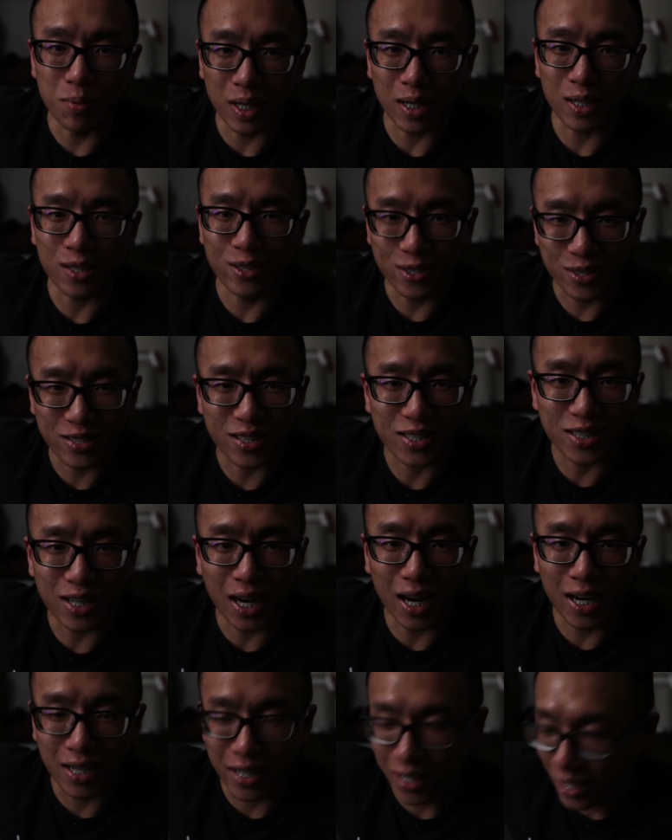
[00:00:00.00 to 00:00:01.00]
being to
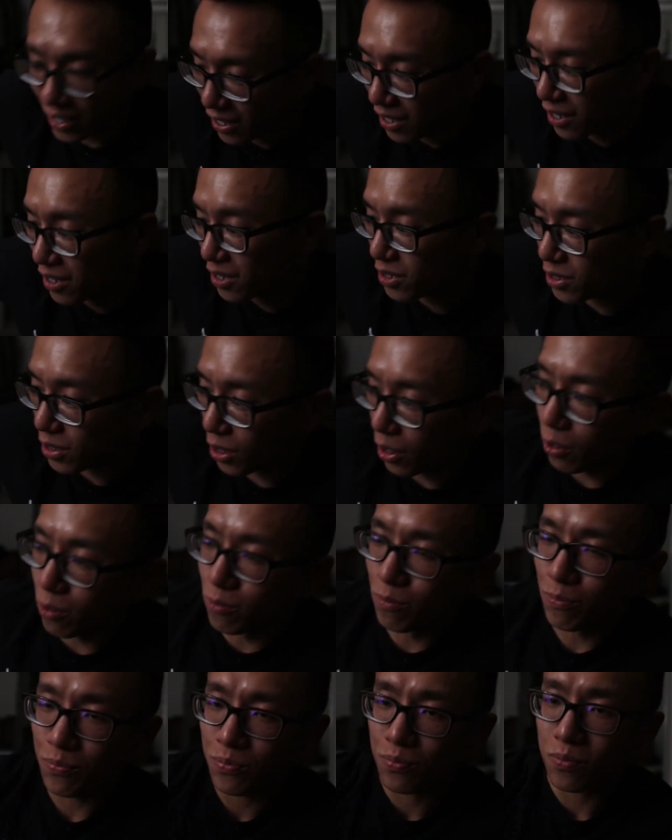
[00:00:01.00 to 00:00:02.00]
society.
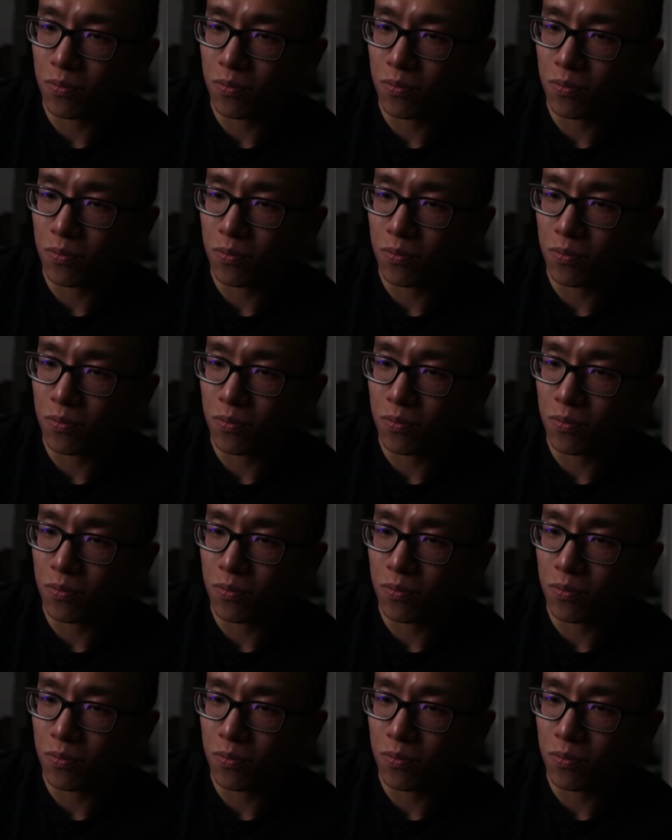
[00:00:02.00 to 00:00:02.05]
So